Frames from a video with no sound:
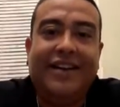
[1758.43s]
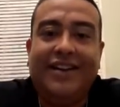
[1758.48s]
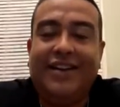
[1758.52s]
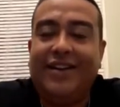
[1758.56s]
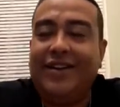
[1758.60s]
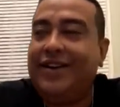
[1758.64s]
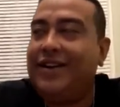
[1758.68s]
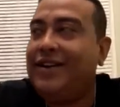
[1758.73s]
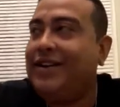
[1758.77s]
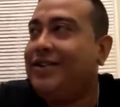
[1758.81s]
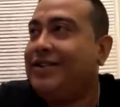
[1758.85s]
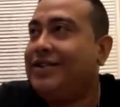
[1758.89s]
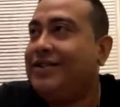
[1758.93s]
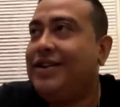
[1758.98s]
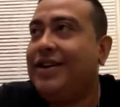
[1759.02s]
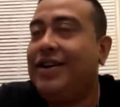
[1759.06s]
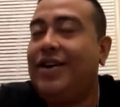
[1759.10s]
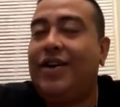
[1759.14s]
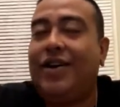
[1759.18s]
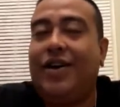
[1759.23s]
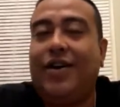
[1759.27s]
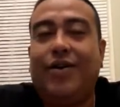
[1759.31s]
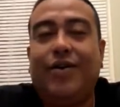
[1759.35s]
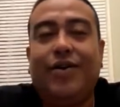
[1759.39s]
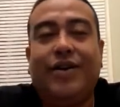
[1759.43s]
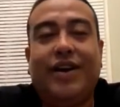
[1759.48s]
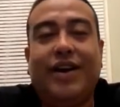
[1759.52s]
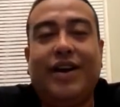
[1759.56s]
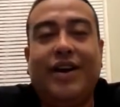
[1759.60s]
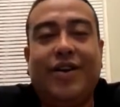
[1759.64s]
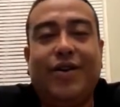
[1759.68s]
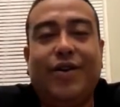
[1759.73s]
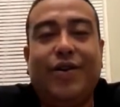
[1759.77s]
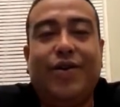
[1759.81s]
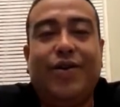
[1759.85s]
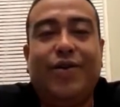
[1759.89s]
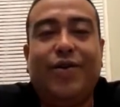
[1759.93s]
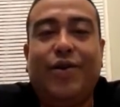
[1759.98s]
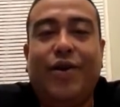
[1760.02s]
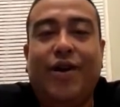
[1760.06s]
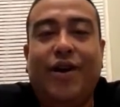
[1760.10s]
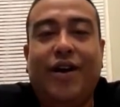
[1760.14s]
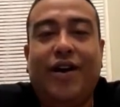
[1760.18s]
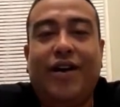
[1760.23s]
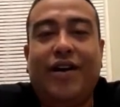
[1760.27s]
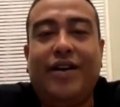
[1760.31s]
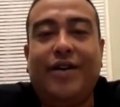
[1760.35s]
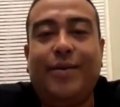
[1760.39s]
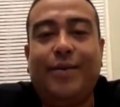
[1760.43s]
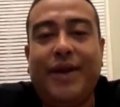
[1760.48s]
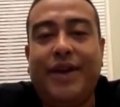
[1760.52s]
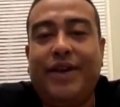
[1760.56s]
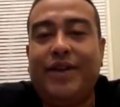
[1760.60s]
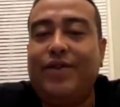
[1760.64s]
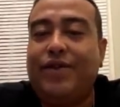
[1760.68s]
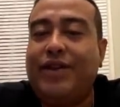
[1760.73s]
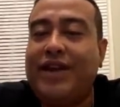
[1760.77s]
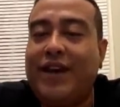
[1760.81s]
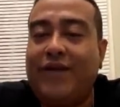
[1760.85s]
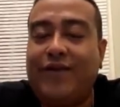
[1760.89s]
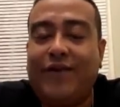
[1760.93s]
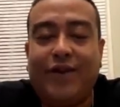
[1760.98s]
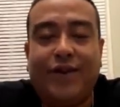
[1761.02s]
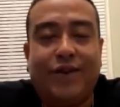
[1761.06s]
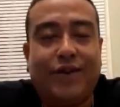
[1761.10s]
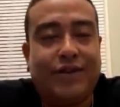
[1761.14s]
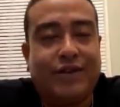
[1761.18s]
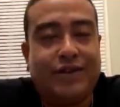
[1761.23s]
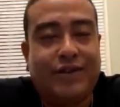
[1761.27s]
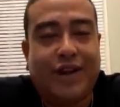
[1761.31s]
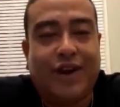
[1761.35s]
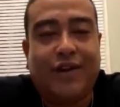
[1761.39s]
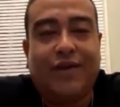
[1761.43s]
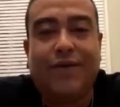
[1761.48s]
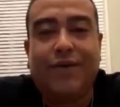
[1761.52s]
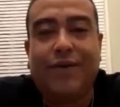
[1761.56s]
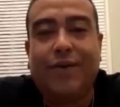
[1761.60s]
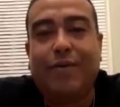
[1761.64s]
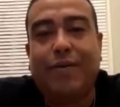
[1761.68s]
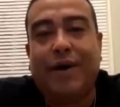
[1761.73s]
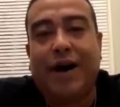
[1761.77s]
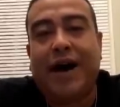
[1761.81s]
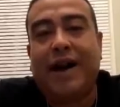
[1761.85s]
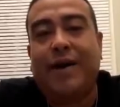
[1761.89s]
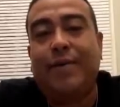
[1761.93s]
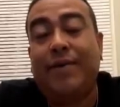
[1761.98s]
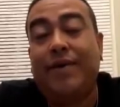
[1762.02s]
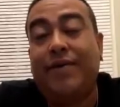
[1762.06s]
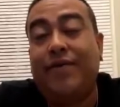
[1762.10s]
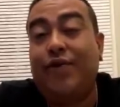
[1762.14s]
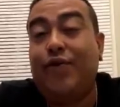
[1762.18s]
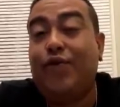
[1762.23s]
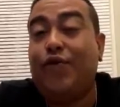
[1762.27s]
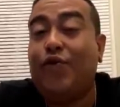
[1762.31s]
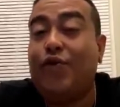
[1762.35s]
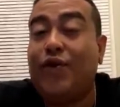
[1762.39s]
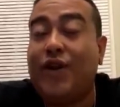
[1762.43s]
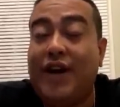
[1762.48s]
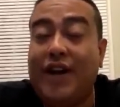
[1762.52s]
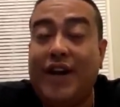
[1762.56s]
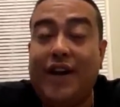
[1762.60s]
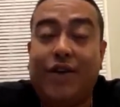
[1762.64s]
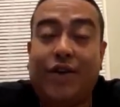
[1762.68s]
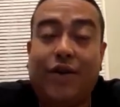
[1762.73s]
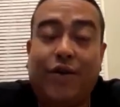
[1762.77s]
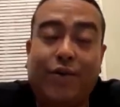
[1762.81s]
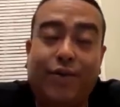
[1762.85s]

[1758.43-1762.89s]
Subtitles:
You know, so I don't care who you are. I mean, you definitely gonna start from the bottom. If you really